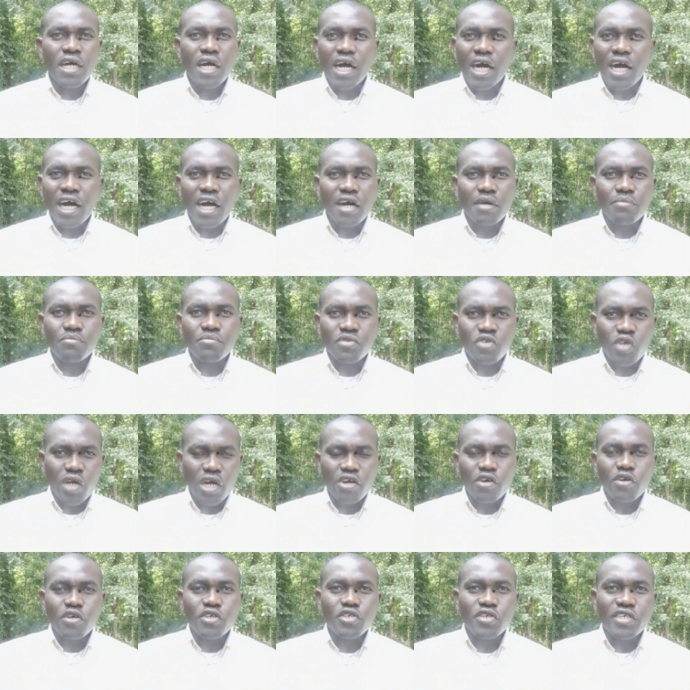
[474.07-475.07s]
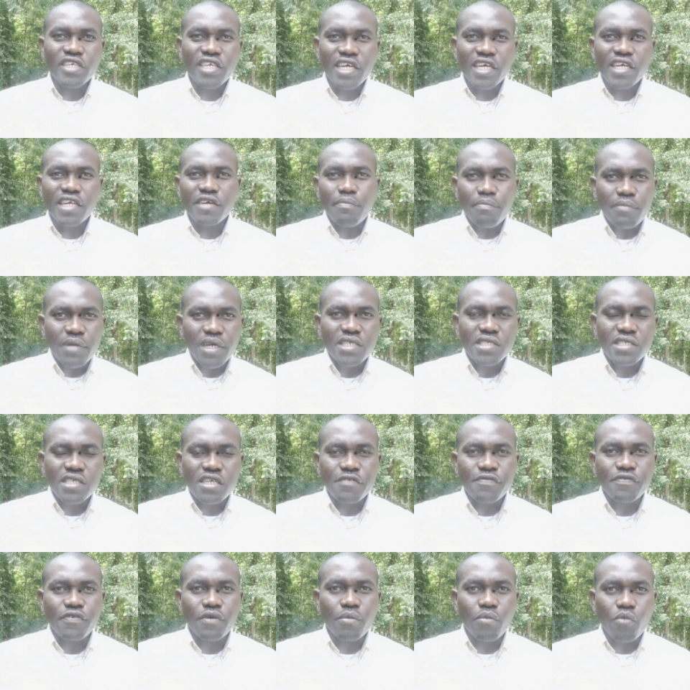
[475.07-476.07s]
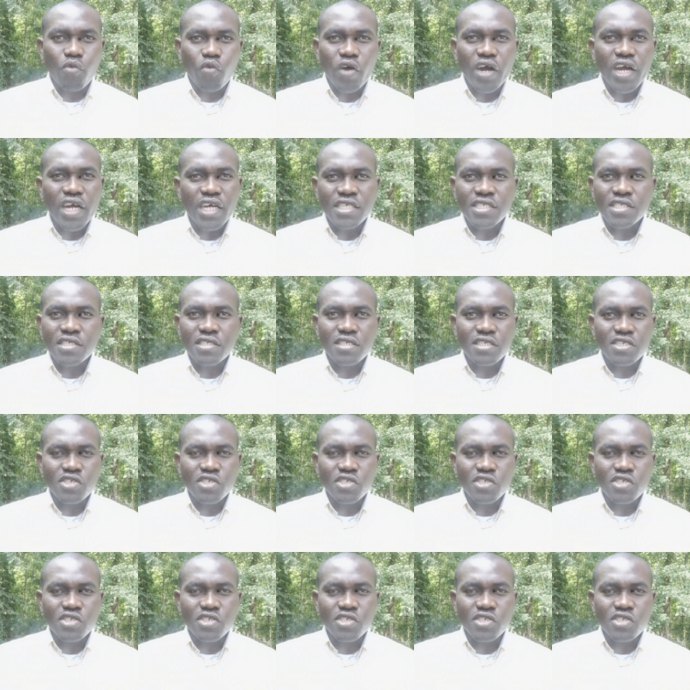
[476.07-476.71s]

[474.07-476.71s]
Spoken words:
you are going to get a message from WES.